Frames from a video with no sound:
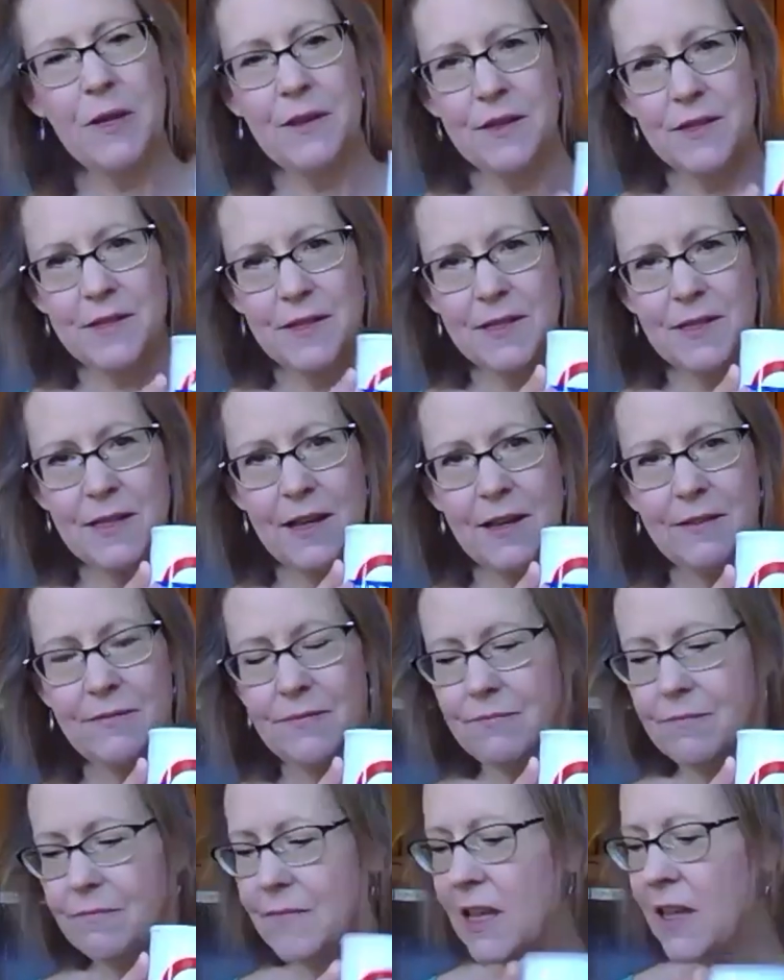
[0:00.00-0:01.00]
This is like
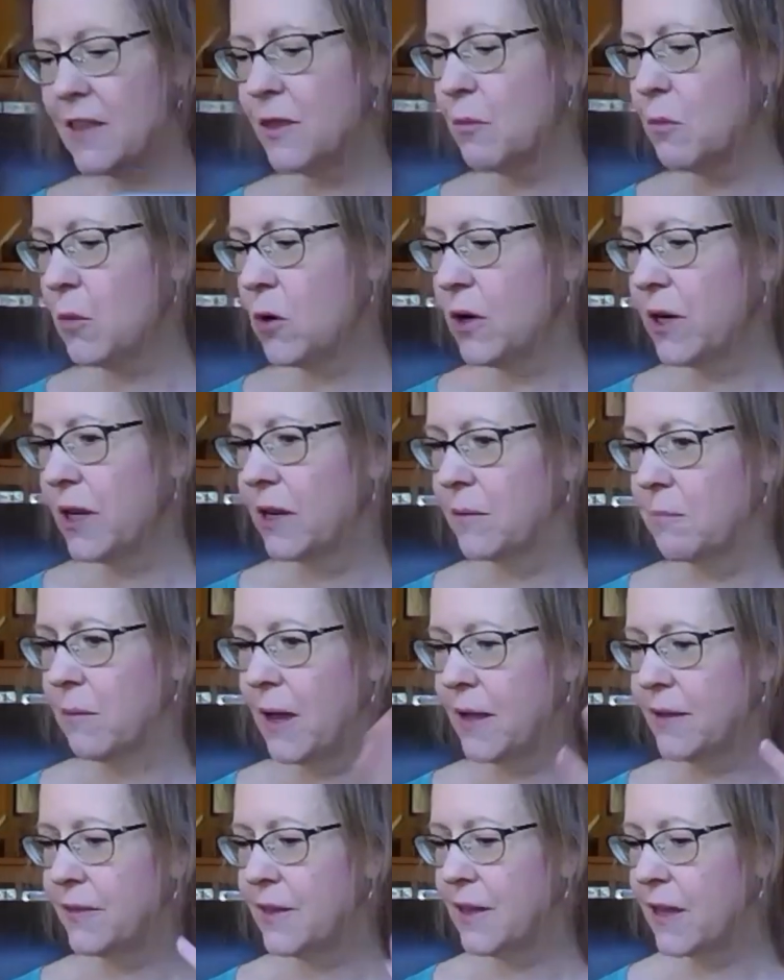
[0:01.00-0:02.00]
in the morning,
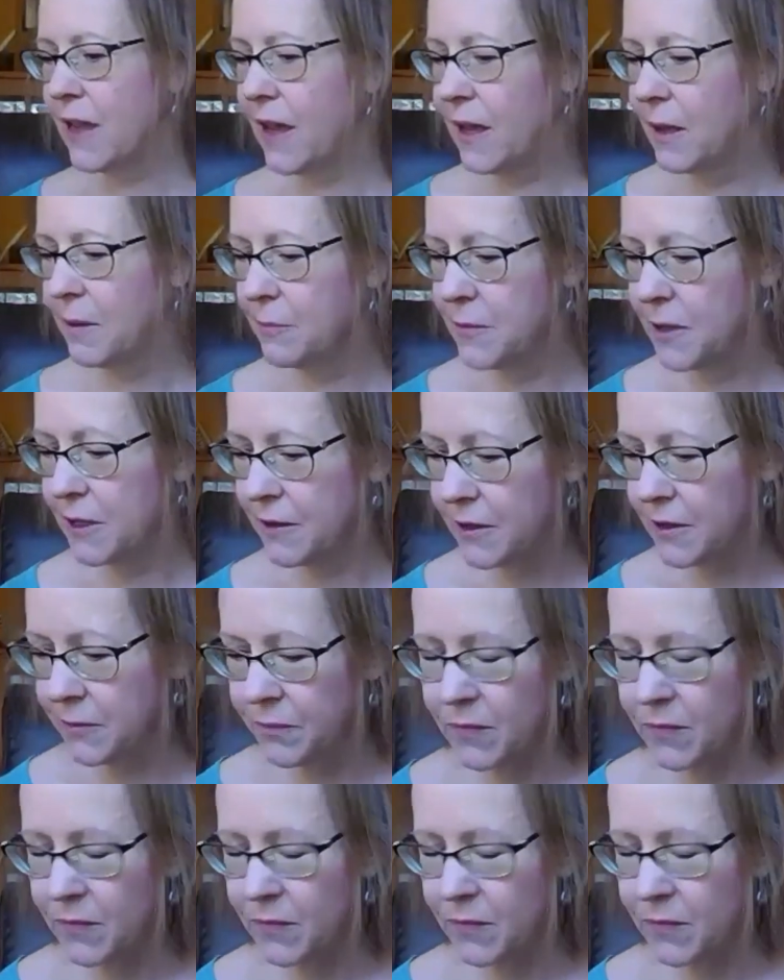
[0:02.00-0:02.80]
mind the gap, you know.